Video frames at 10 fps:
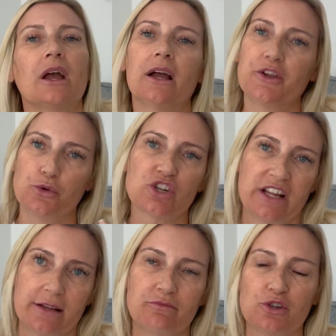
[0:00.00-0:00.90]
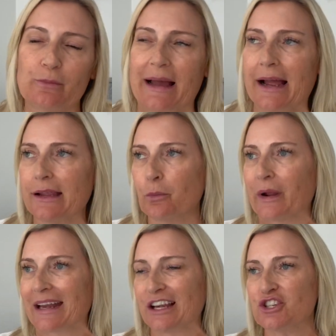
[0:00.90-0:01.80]
I usually do my
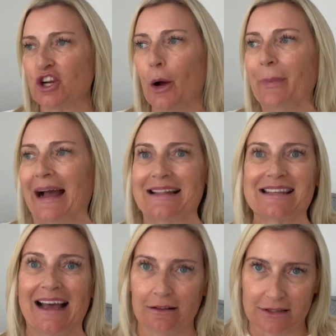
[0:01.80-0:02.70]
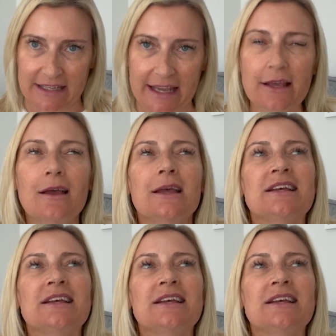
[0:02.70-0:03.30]
weekly shop at Aldi.